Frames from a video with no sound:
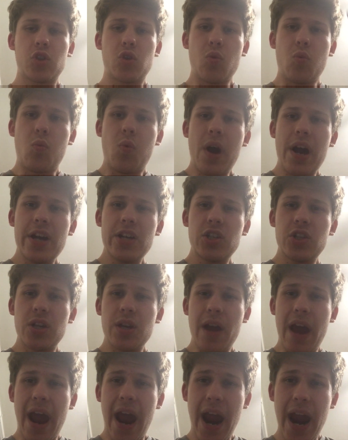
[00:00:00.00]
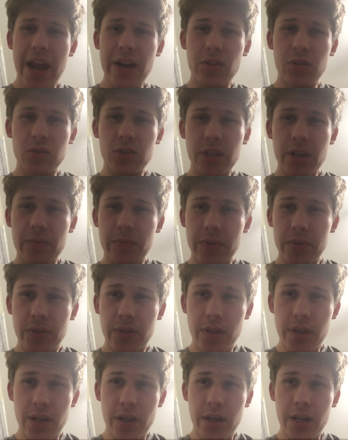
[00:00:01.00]
way she handles
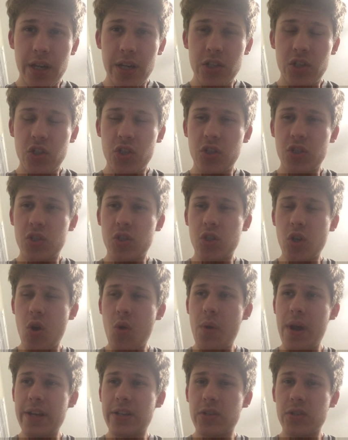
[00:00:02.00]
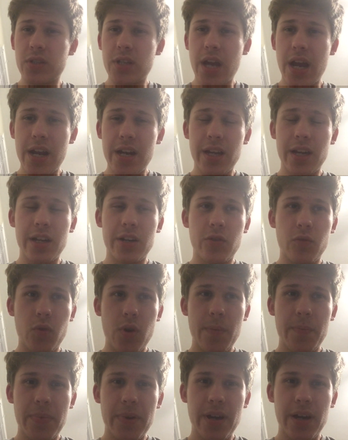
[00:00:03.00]
everything is just so entertaining and
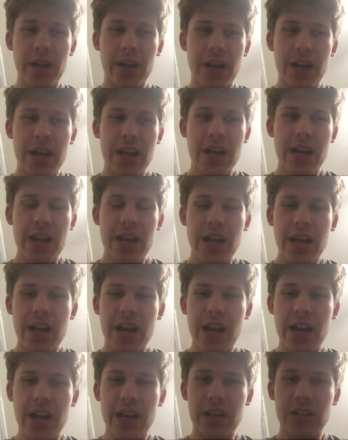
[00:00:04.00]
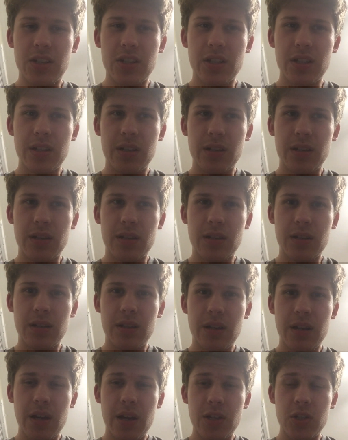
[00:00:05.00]
gripping, and
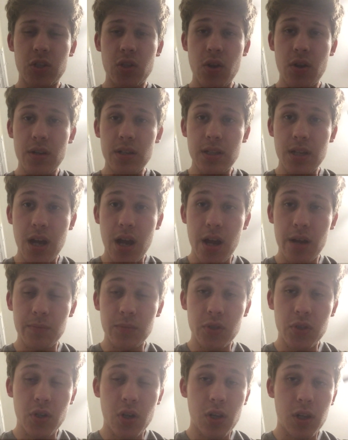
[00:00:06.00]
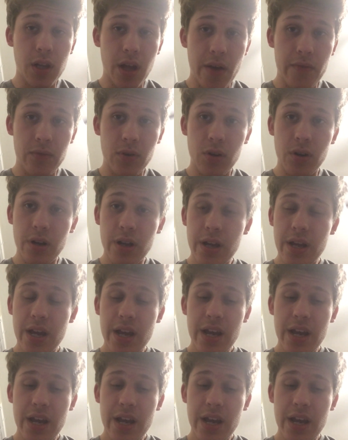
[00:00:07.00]
at certain times clever.